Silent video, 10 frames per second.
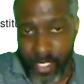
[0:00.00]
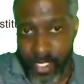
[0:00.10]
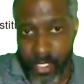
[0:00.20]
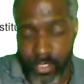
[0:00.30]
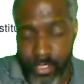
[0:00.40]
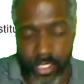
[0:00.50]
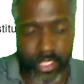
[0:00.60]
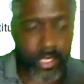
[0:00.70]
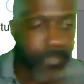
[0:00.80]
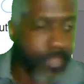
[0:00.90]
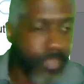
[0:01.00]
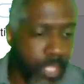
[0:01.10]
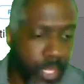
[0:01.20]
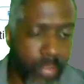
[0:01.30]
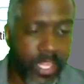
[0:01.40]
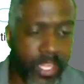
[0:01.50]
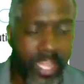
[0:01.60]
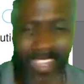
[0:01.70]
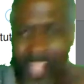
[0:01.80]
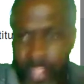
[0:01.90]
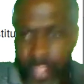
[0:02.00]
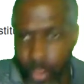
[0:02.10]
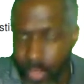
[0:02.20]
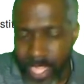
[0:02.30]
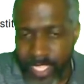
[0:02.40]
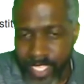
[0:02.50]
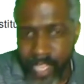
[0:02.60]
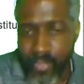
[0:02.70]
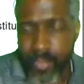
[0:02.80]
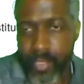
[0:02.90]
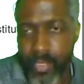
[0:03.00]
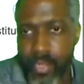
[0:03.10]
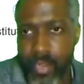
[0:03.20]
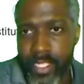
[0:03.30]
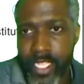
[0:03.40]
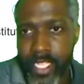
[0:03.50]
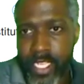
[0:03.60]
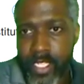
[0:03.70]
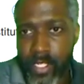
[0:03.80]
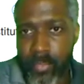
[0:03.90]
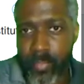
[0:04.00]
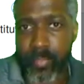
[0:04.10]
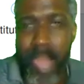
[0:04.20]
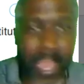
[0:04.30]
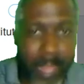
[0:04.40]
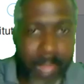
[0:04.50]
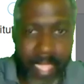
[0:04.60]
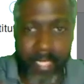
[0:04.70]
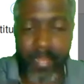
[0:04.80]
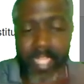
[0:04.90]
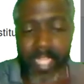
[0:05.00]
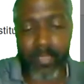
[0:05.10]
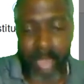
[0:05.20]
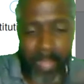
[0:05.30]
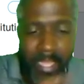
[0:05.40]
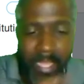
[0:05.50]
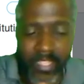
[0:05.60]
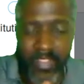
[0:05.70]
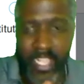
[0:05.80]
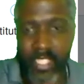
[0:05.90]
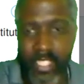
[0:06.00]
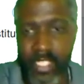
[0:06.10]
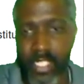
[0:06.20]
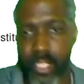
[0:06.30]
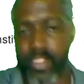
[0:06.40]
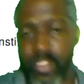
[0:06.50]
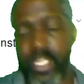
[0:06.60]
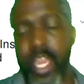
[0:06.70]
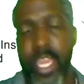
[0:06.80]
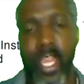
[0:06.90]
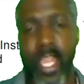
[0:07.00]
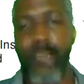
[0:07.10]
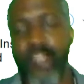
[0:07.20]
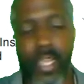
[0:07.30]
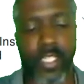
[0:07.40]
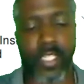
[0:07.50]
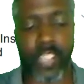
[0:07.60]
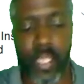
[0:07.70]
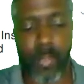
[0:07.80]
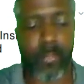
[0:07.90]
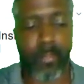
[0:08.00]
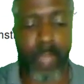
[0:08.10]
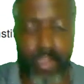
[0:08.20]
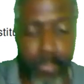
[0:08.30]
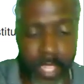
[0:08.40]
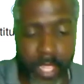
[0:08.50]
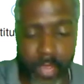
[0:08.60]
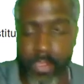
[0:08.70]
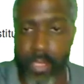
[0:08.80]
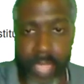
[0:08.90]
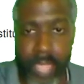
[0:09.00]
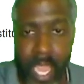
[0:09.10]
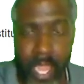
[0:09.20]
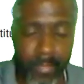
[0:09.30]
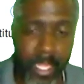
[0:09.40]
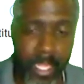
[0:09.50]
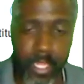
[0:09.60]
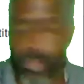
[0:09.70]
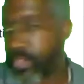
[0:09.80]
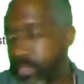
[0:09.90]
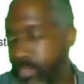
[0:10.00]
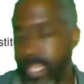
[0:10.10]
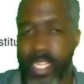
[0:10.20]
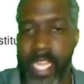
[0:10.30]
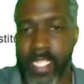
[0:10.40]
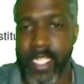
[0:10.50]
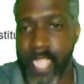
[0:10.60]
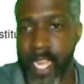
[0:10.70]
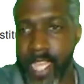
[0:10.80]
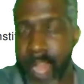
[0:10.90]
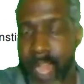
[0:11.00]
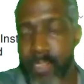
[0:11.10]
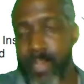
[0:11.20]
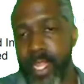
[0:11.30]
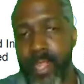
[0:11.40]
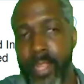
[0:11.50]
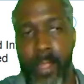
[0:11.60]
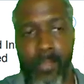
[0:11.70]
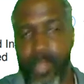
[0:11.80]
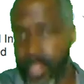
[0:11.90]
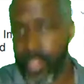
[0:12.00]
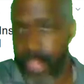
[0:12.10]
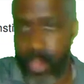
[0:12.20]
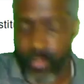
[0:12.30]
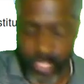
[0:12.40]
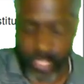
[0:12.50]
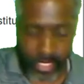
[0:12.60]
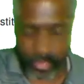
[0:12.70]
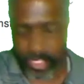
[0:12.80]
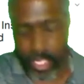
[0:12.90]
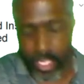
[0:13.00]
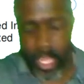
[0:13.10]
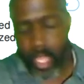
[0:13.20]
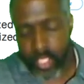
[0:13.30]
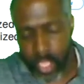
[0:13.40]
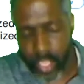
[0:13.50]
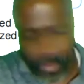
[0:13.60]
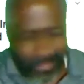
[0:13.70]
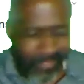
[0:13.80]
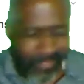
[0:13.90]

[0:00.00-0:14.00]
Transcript: institutions. The whole idea of cryptocurrency is to bypass the banks, bypass the financial institutions, keep funds peer to peer, you and I, me and you, me and the next guy, not between the overseers. So